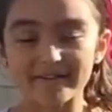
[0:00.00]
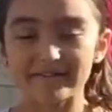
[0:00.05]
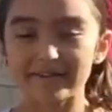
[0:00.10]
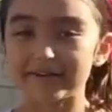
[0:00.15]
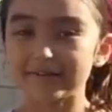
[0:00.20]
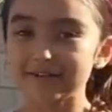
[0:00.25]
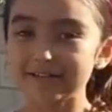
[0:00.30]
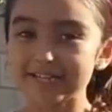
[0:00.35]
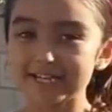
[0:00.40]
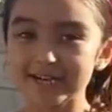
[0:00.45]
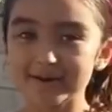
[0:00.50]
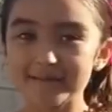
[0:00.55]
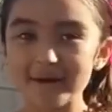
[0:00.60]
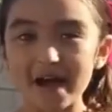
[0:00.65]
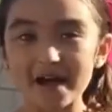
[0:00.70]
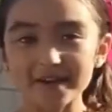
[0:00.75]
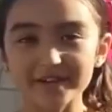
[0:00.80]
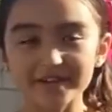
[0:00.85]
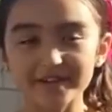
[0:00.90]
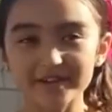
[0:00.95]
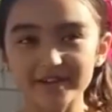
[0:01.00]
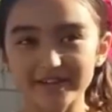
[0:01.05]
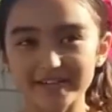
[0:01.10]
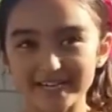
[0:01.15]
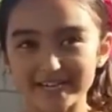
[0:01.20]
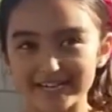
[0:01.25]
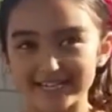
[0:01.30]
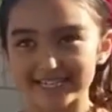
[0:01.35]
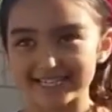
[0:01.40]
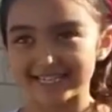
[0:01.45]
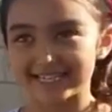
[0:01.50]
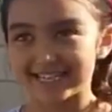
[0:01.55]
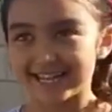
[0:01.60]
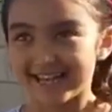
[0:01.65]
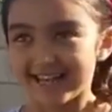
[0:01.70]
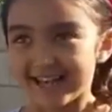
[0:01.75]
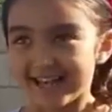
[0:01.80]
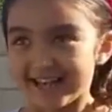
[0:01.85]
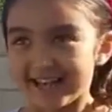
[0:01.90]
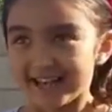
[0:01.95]
favorite thing about you is
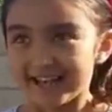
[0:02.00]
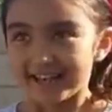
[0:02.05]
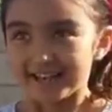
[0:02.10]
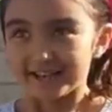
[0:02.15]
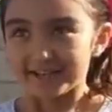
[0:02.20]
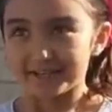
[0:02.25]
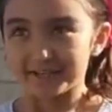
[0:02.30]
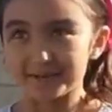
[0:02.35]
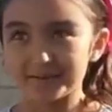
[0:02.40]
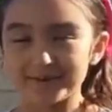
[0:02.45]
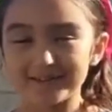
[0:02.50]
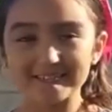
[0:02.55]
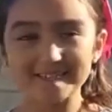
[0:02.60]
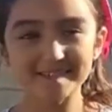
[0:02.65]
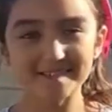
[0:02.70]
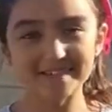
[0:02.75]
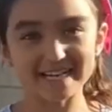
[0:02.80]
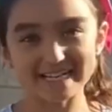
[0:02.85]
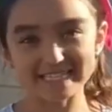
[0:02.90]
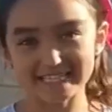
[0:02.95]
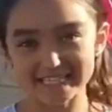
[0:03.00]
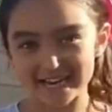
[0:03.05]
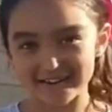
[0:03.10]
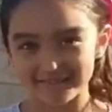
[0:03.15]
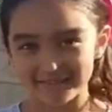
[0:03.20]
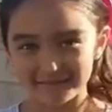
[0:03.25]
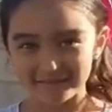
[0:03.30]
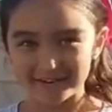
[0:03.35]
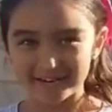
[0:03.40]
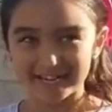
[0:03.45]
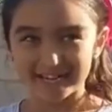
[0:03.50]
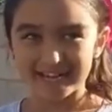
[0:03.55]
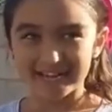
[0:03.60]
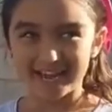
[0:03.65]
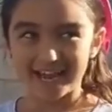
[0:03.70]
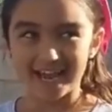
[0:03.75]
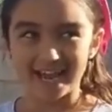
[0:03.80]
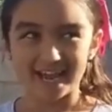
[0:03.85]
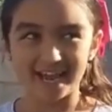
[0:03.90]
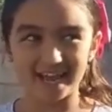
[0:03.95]
you being so nice to everybody
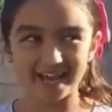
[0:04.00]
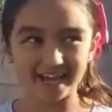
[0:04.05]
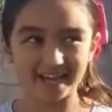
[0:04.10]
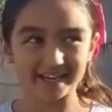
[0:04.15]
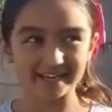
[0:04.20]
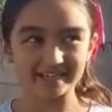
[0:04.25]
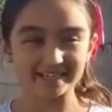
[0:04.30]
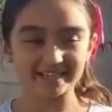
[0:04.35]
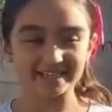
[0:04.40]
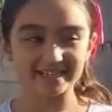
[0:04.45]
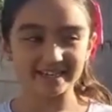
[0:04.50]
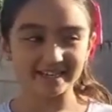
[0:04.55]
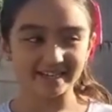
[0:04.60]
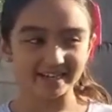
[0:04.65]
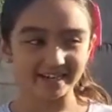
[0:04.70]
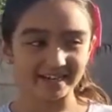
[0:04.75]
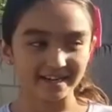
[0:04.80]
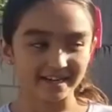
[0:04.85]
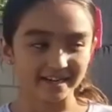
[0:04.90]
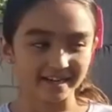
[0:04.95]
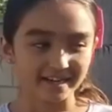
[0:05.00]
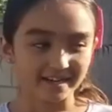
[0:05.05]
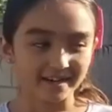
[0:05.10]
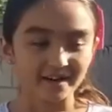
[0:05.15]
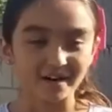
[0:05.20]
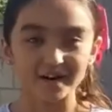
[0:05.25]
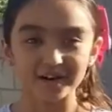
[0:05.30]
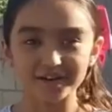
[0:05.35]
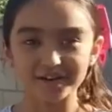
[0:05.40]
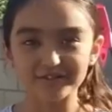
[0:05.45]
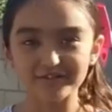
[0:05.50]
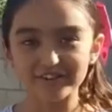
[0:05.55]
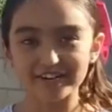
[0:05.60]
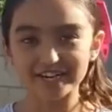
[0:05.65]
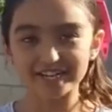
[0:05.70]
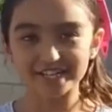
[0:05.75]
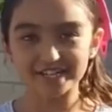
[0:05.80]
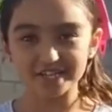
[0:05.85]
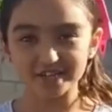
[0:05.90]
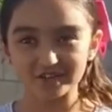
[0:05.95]
and all your
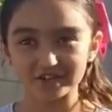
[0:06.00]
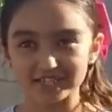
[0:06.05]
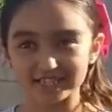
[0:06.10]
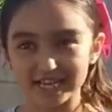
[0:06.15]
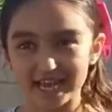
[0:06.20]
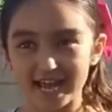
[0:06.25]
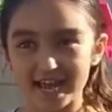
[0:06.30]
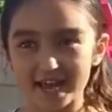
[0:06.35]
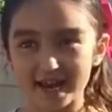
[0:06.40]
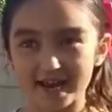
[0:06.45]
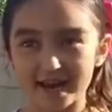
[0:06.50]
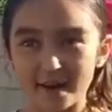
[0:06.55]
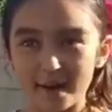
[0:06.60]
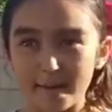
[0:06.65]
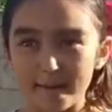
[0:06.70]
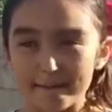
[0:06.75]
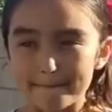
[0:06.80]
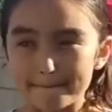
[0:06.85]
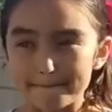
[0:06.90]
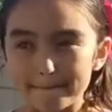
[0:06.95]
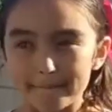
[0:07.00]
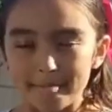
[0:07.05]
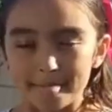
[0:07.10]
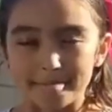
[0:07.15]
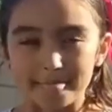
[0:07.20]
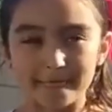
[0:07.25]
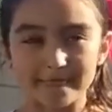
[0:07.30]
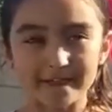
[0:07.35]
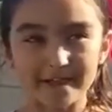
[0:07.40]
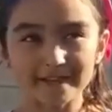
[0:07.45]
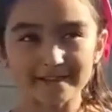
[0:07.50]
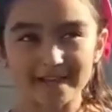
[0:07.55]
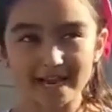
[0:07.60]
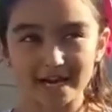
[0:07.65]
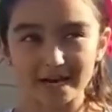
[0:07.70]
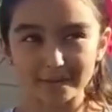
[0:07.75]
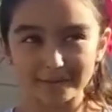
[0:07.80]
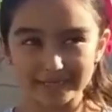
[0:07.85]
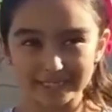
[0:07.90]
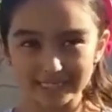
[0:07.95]
funny jokes. And the thing that
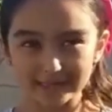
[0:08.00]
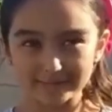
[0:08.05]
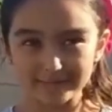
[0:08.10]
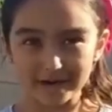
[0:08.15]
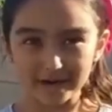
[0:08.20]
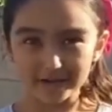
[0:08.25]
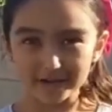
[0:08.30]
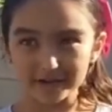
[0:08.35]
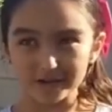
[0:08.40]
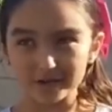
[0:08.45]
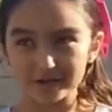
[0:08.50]
I'll miss about you